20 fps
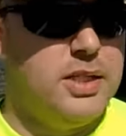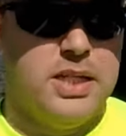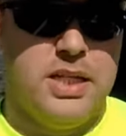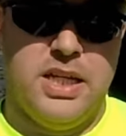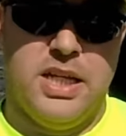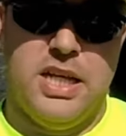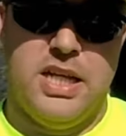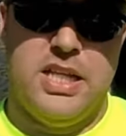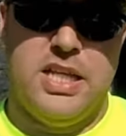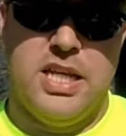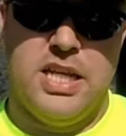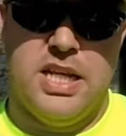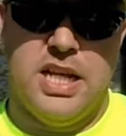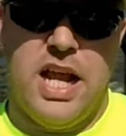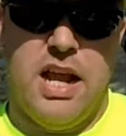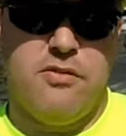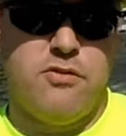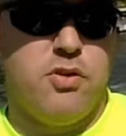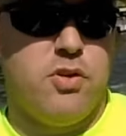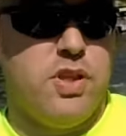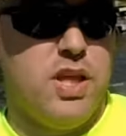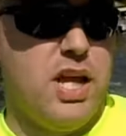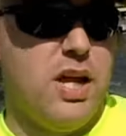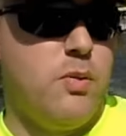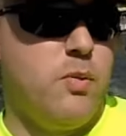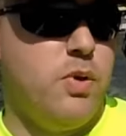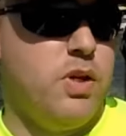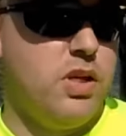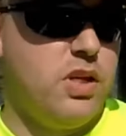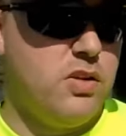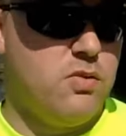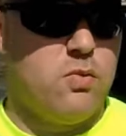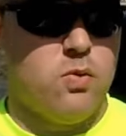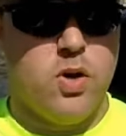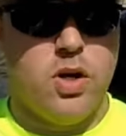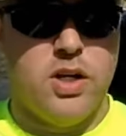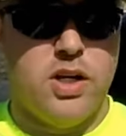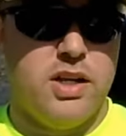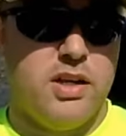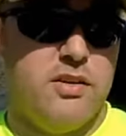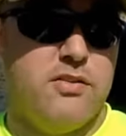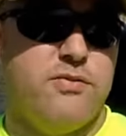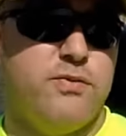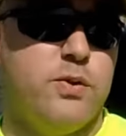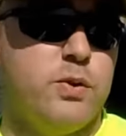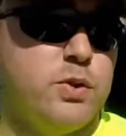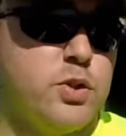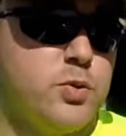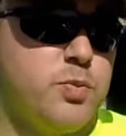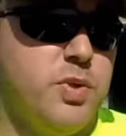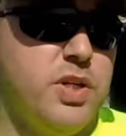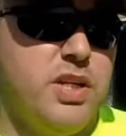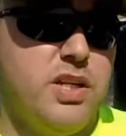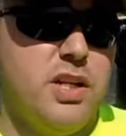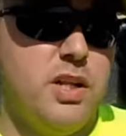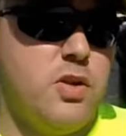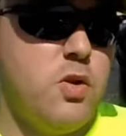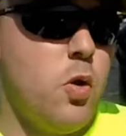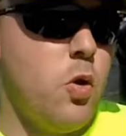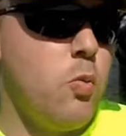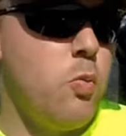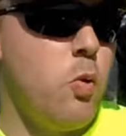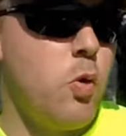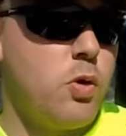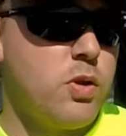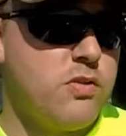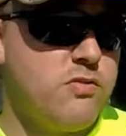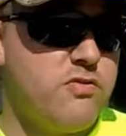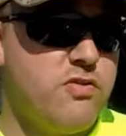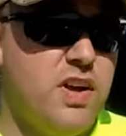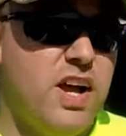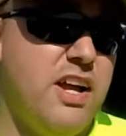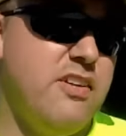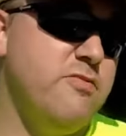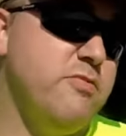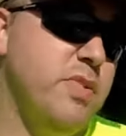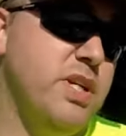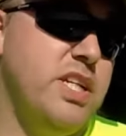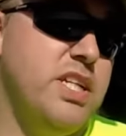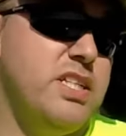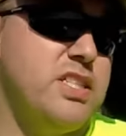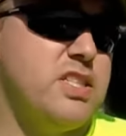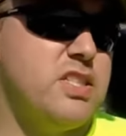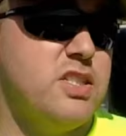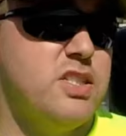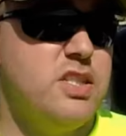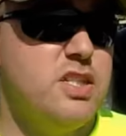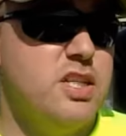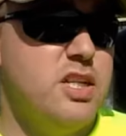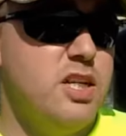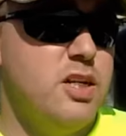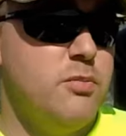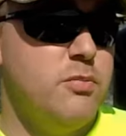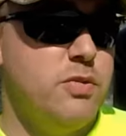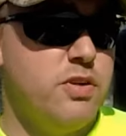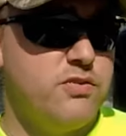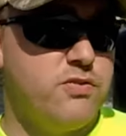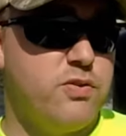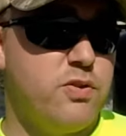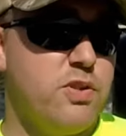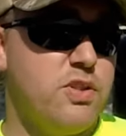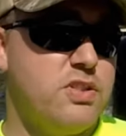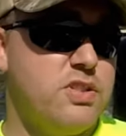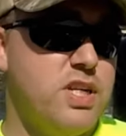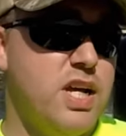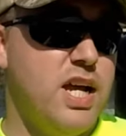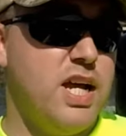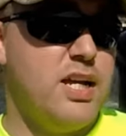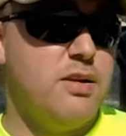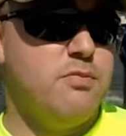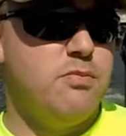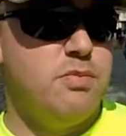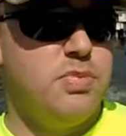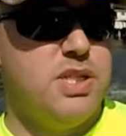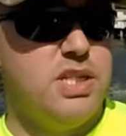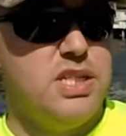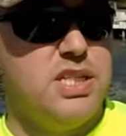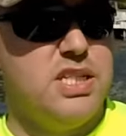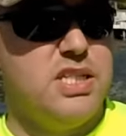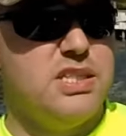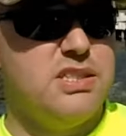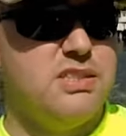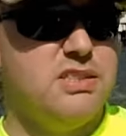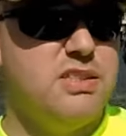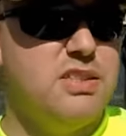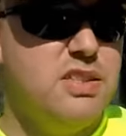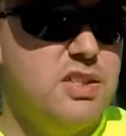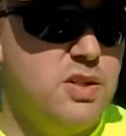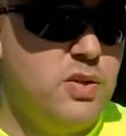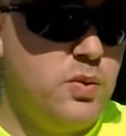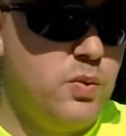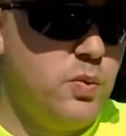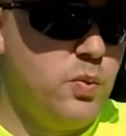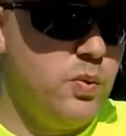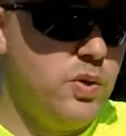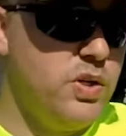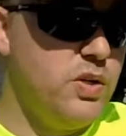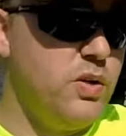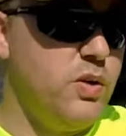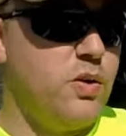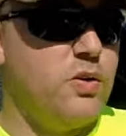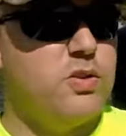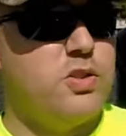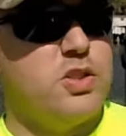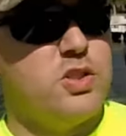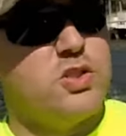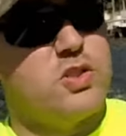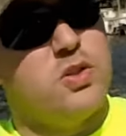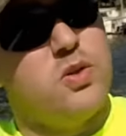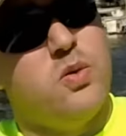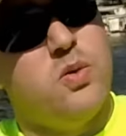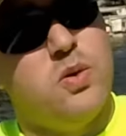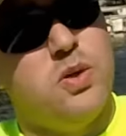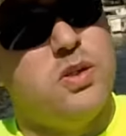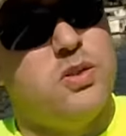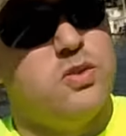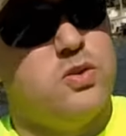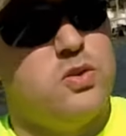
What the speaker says: and then after that we can run it at full speed, no more than 5 minutes. But for the time being, we are just going